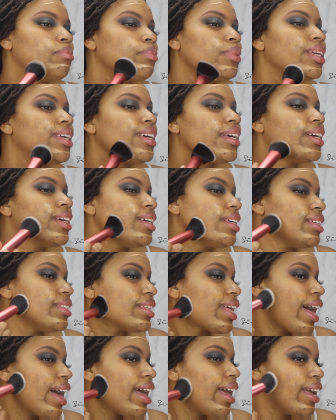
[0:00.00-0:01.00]
because
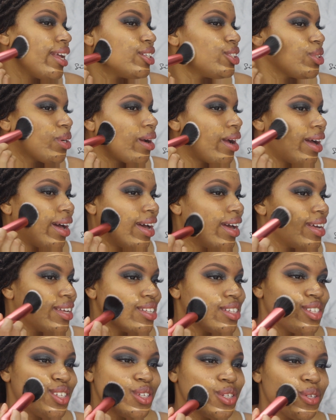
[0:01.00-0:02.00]
I had
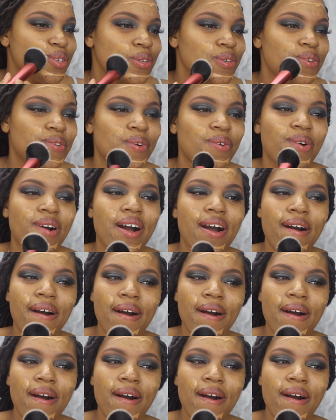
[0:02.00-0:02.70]
tried to